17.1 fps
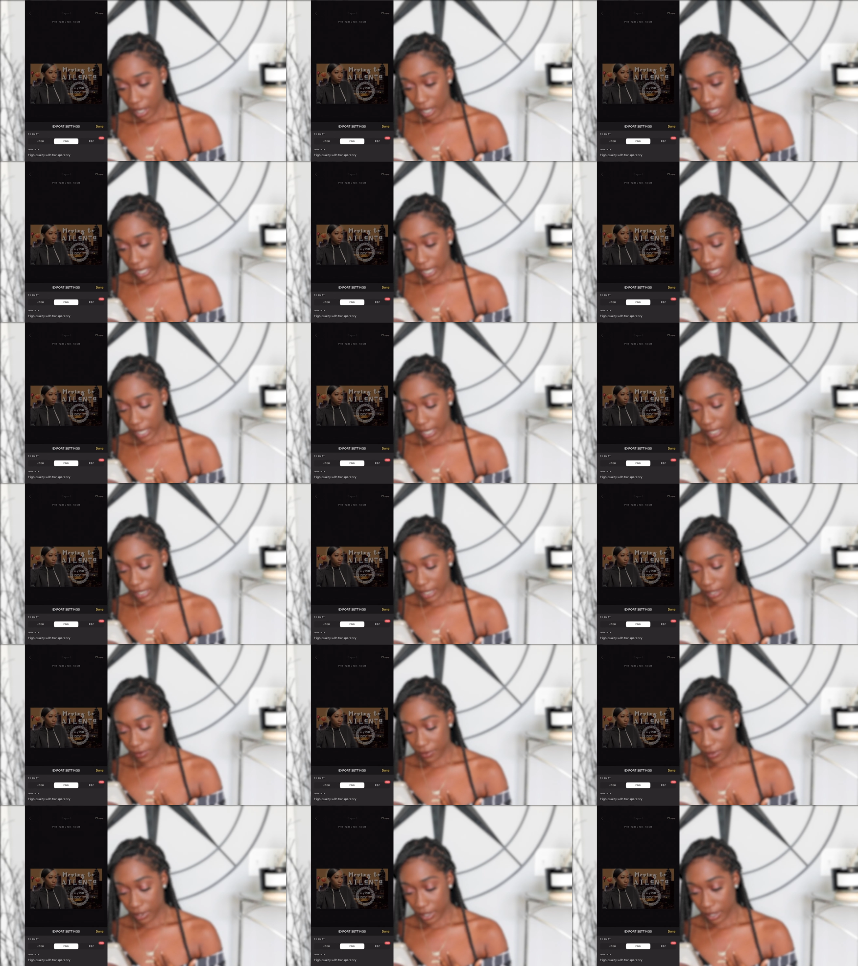and I
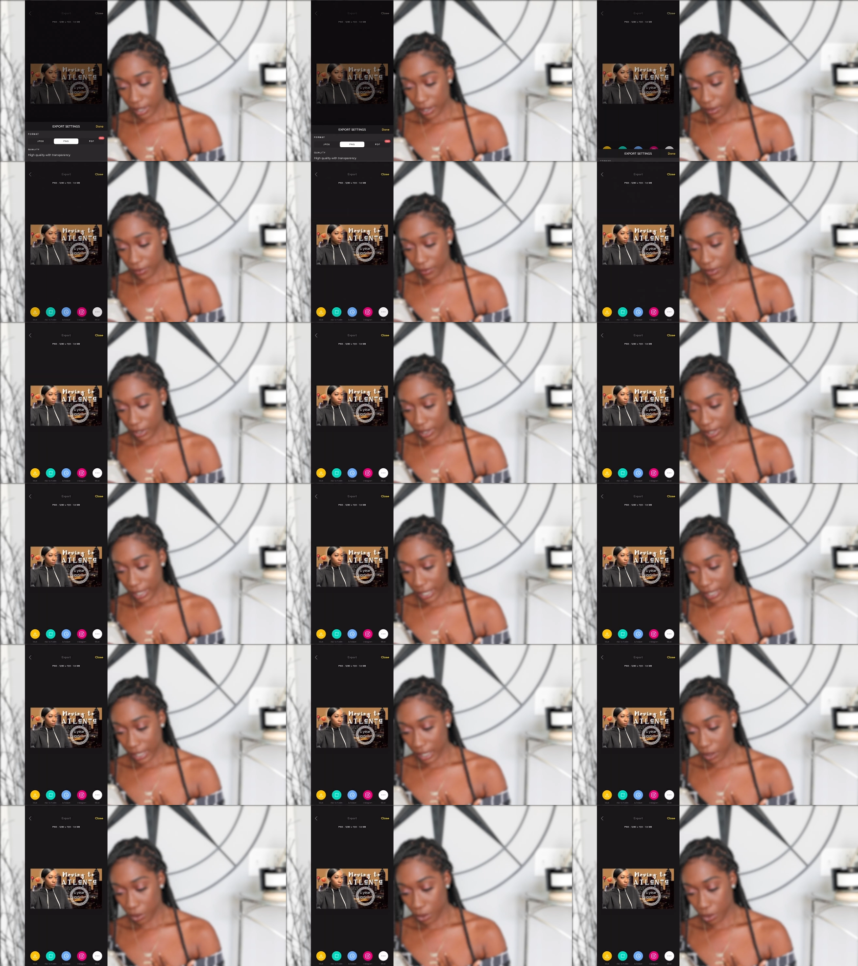definitely feel
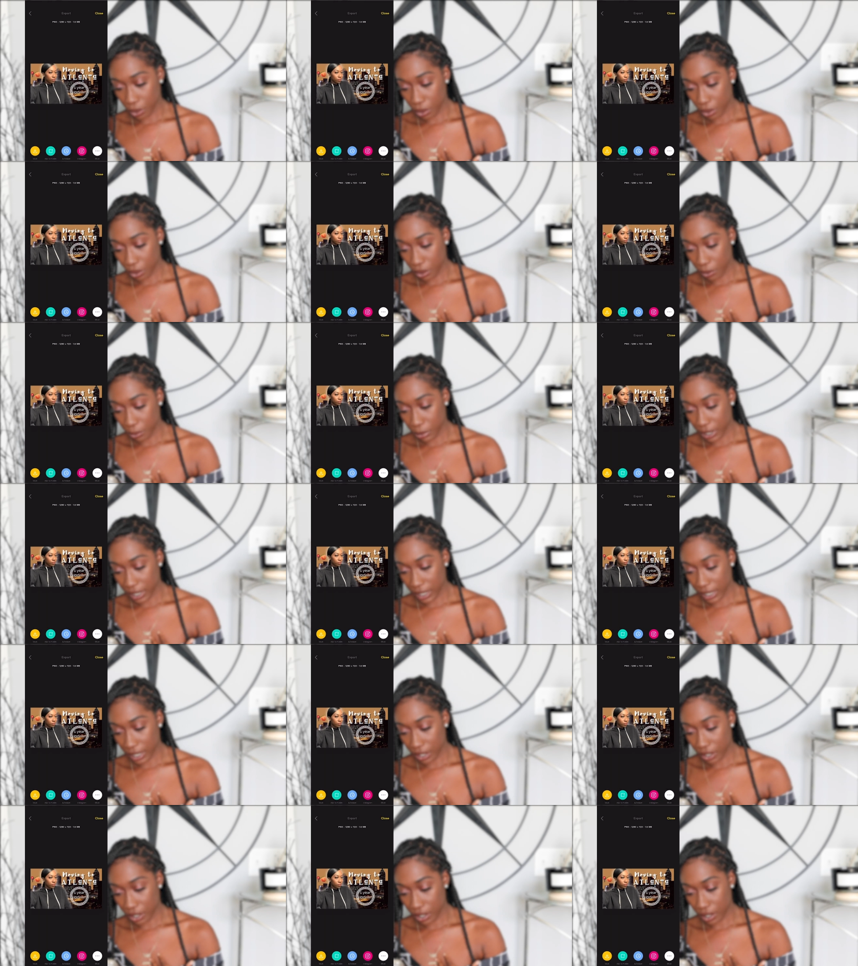like it will bring
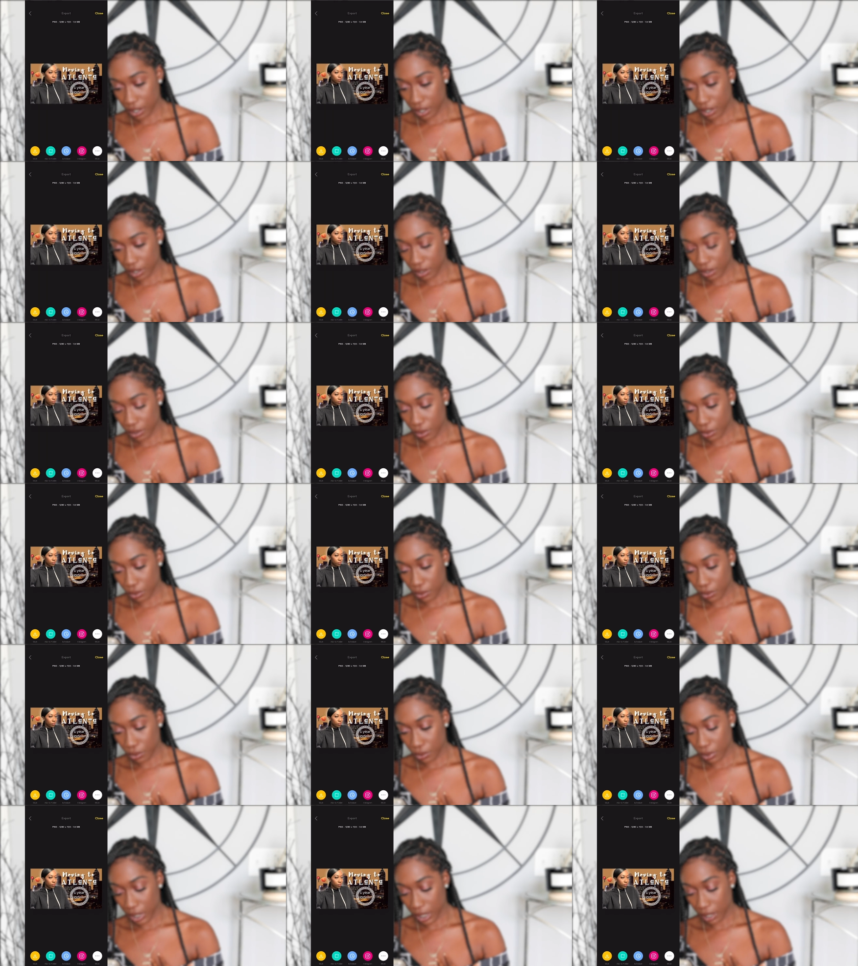attention
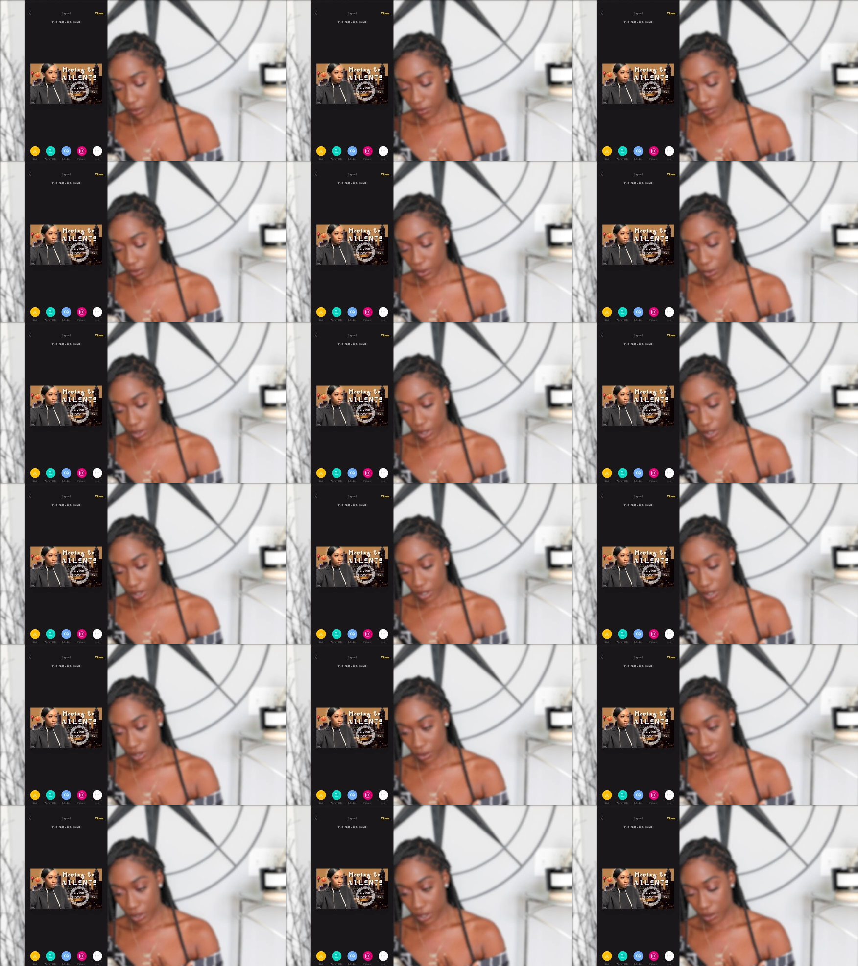to viewers
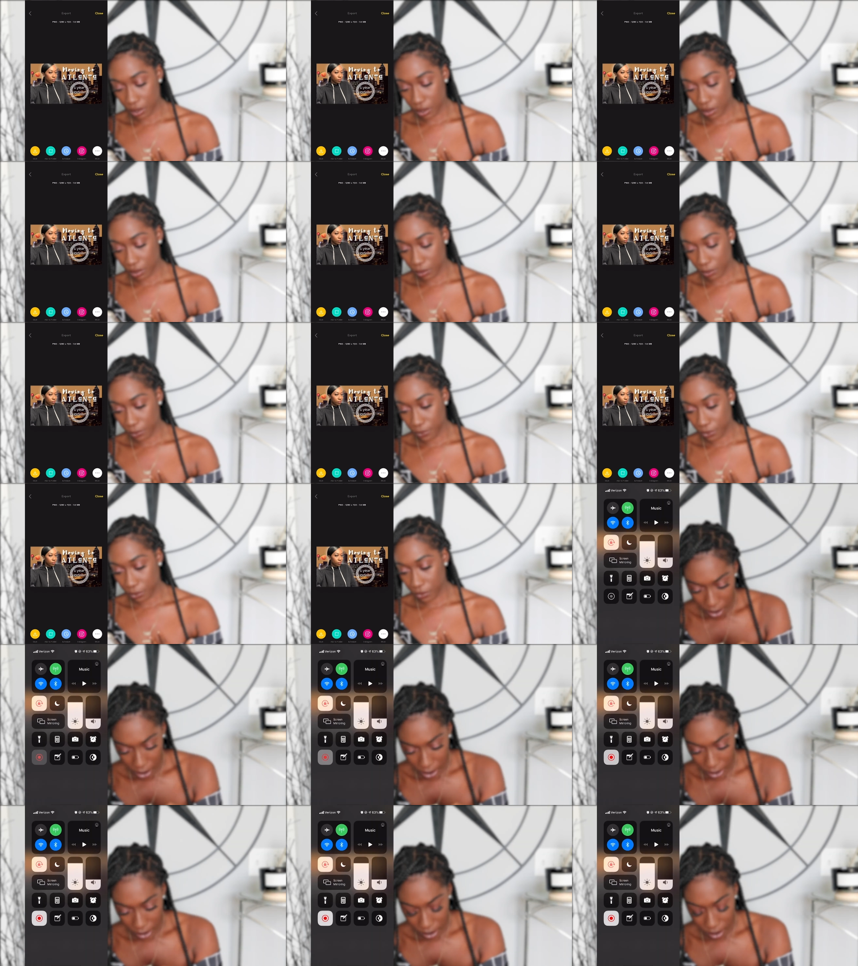on YouTube.
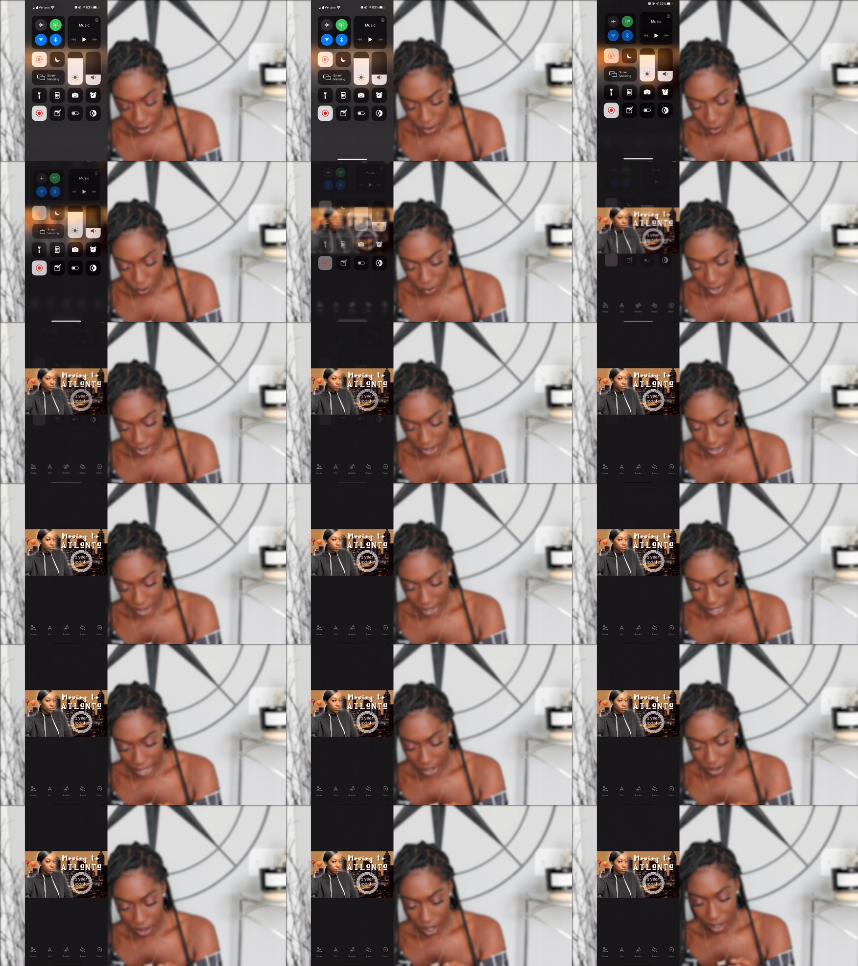Okay, and so one thing
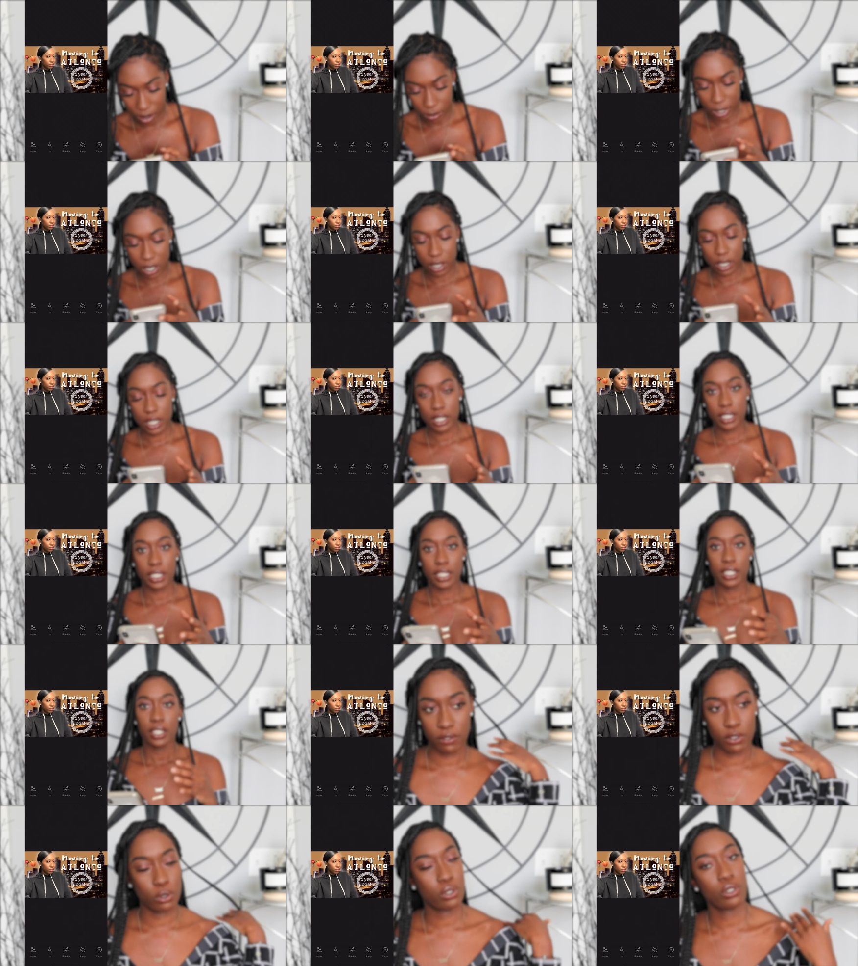I talked about earlier,
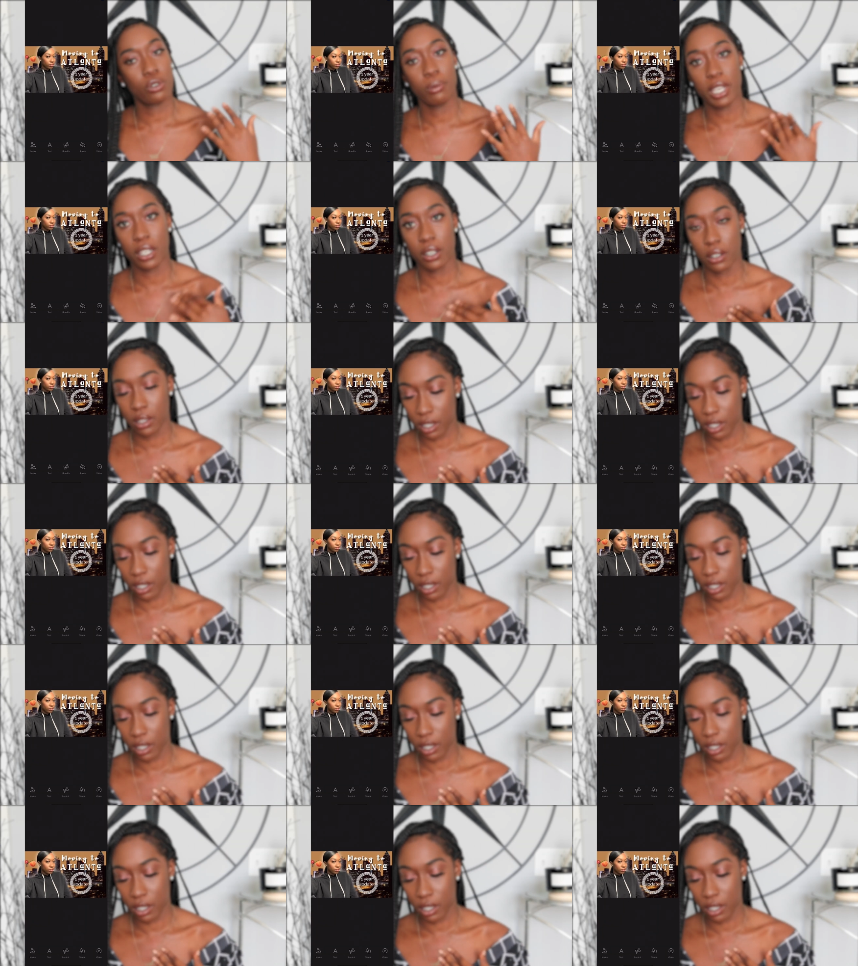if you do make your